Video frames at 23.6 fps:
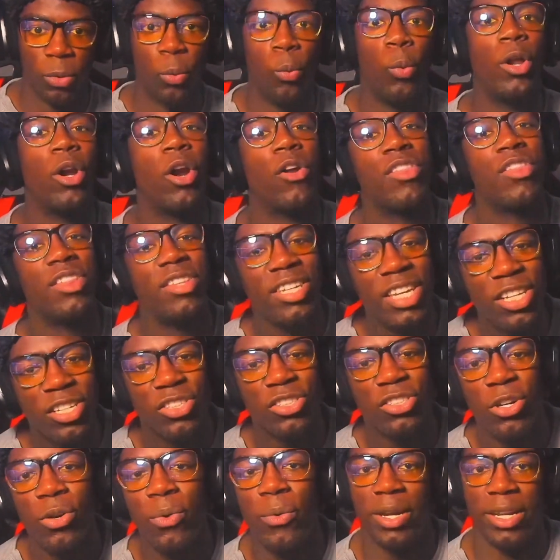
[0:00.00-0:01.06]
What are the
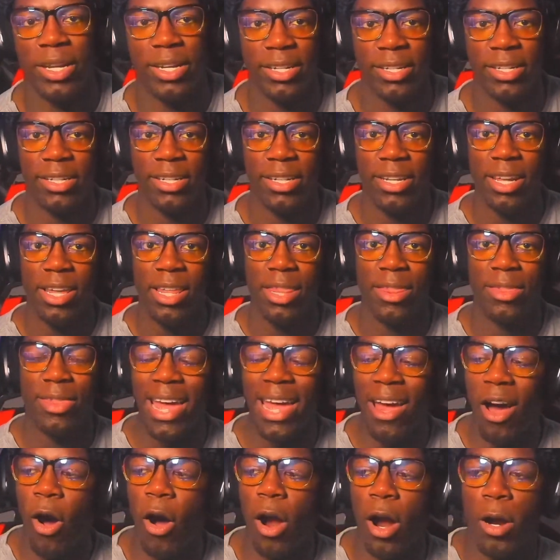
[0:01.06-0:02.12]
teachers doing?
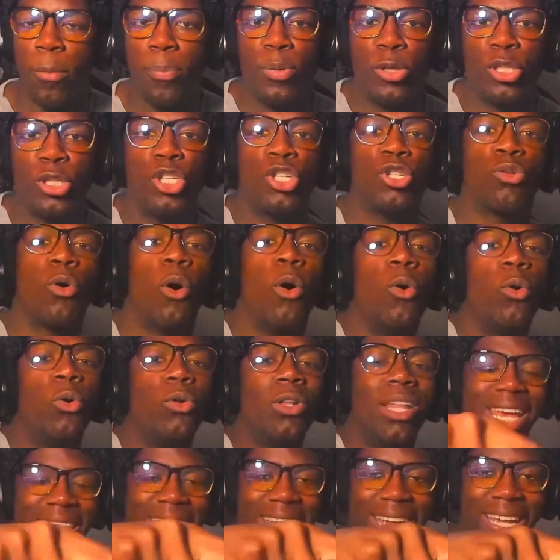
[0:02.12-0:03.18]
They are
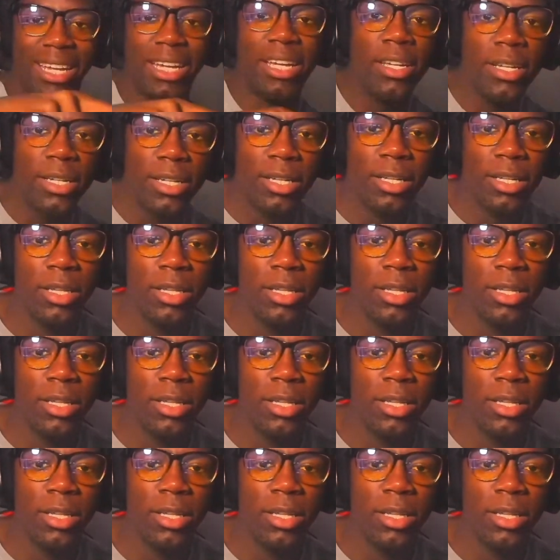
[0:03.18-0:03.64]
patrolling.